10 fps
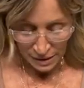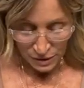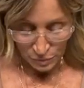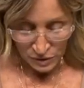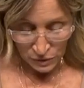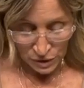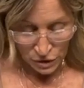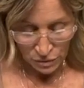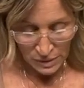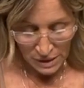it was looking
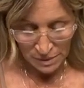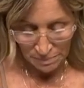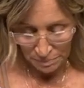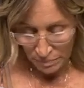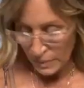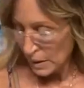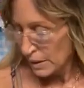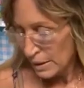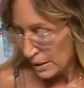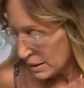too deep.
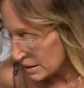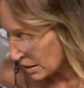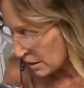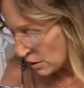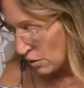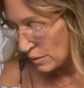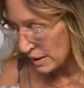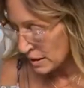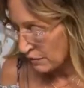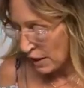He's like, no,
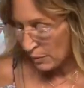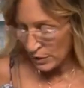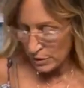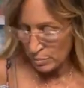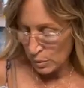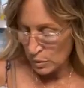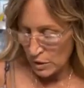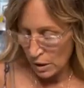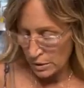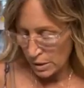it's fine. We do
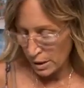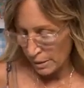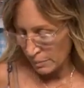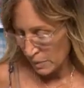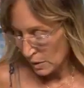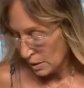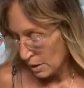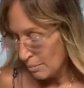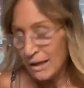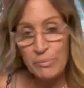pools all the time.
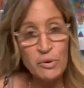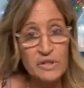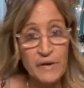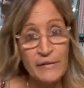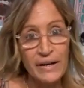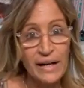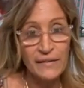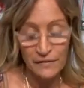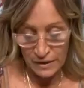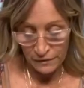My pool's
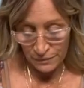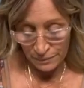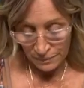5.5 feet